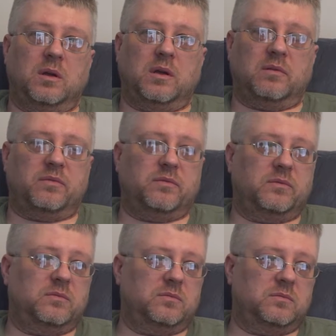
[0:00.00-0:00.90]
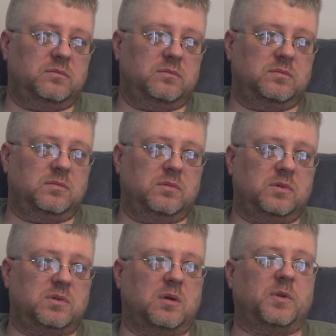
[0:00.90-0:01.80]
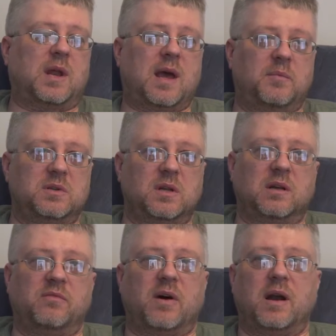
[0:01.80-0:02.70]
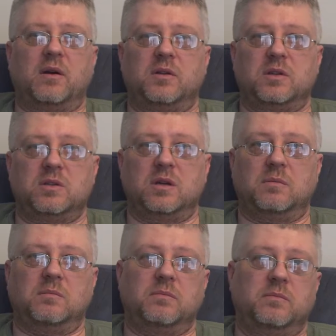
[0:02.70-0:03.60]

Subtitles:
if something happens, like a fire on the ship,